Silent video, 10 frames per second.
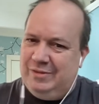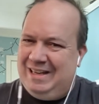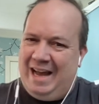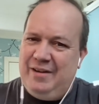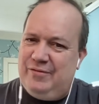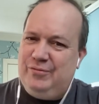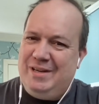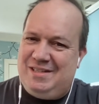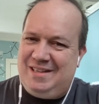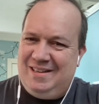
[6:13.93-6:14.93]
kind of
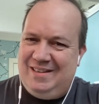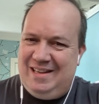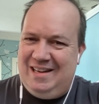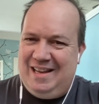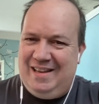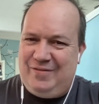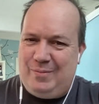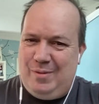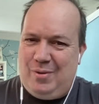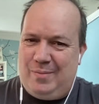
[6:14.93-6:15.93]
risk in a,
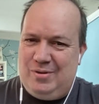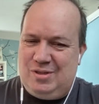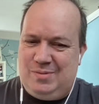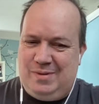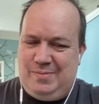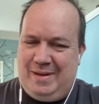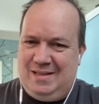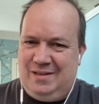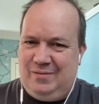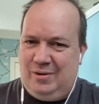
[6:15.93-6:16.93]
from a publisher's
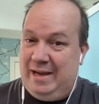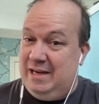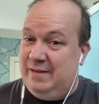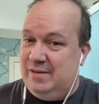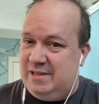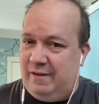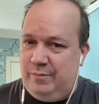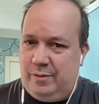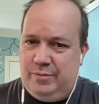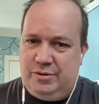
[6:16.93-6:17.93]
perspective, or and even
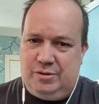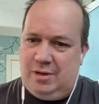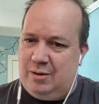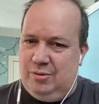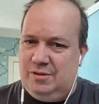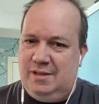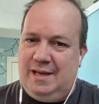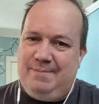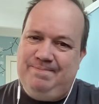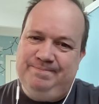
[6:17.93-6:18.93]
self-publisher. So how do you see that?